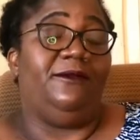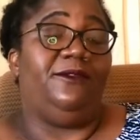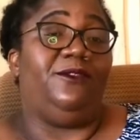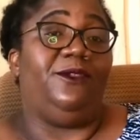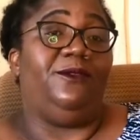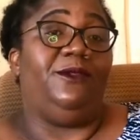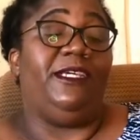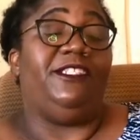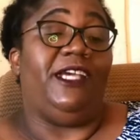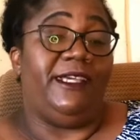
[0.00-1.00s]
to
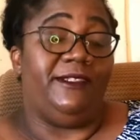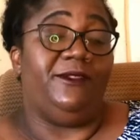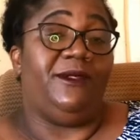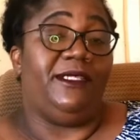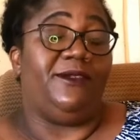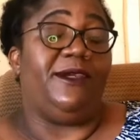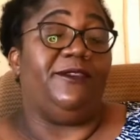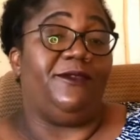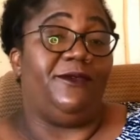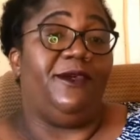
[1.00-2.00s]
a child who is going
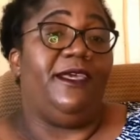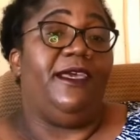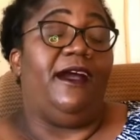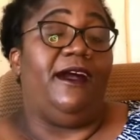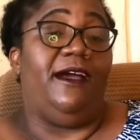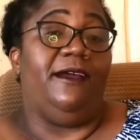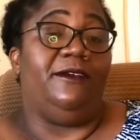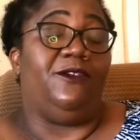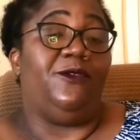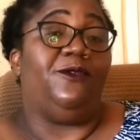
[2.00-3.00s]
through a
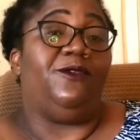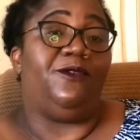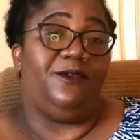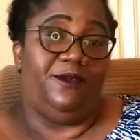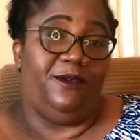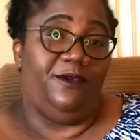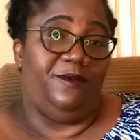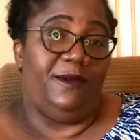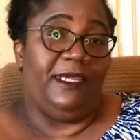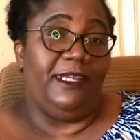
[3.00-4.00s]
growth
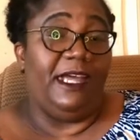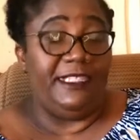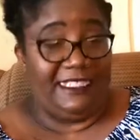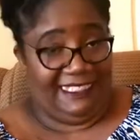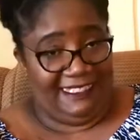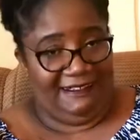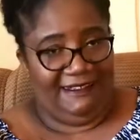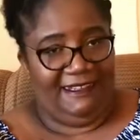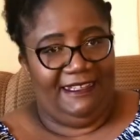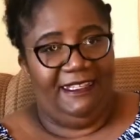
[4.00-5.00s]
of being an artist.
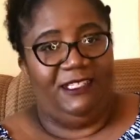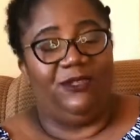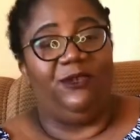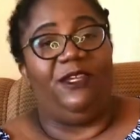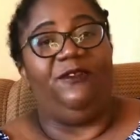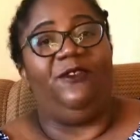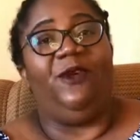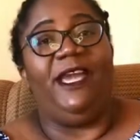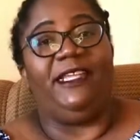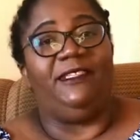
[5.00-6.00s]
So if you
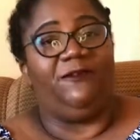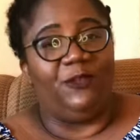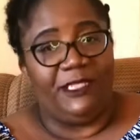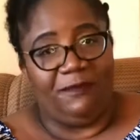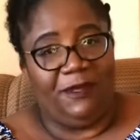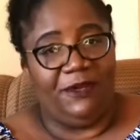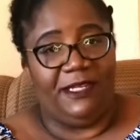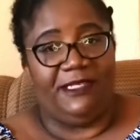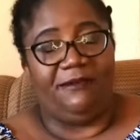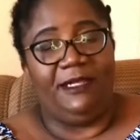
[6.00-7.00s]
are a divorced
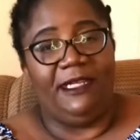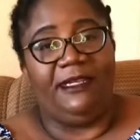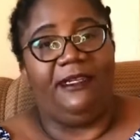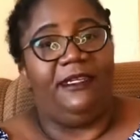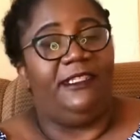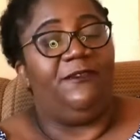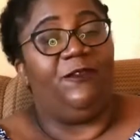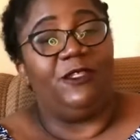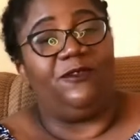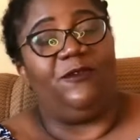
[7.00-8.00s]
parent, meaning
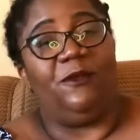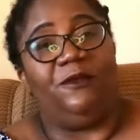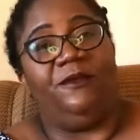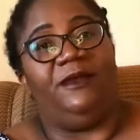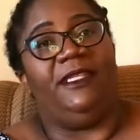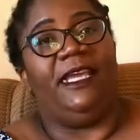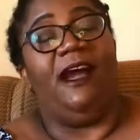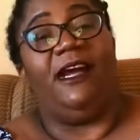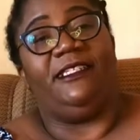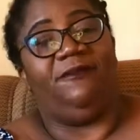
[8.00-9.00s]
divorced from the
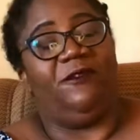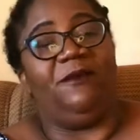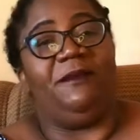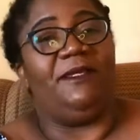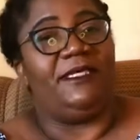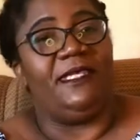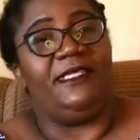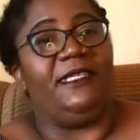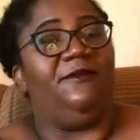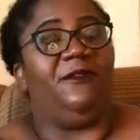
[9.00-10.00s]
art, from the
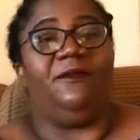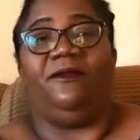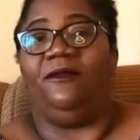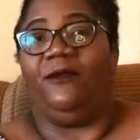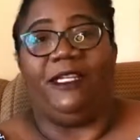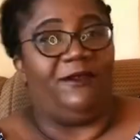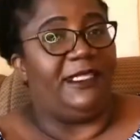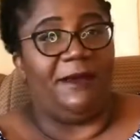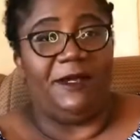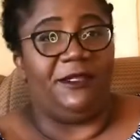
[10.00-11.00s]
business, and from whatever is
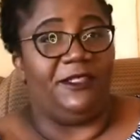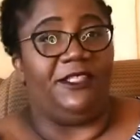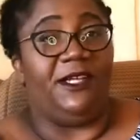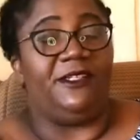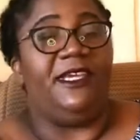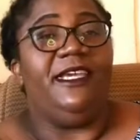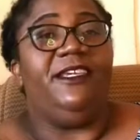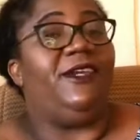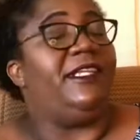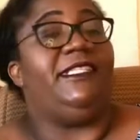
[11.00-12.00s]
happening to the child,
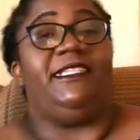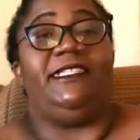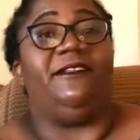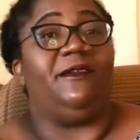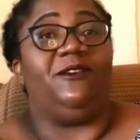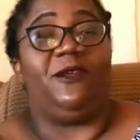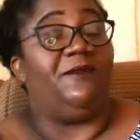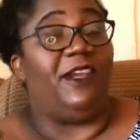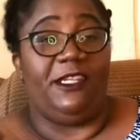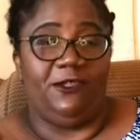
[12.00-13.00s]
you can easily tell them to go and
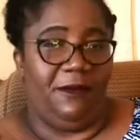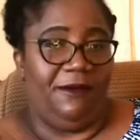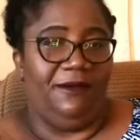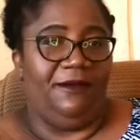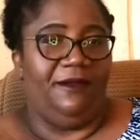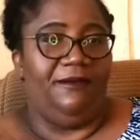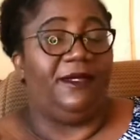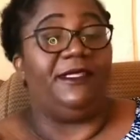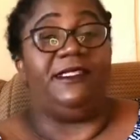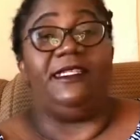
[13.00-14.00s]
find a job
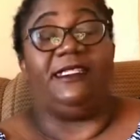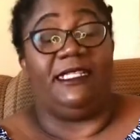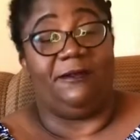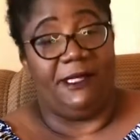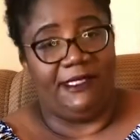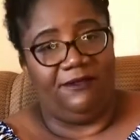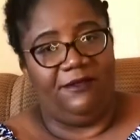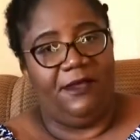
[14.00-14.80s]
because it's expensive.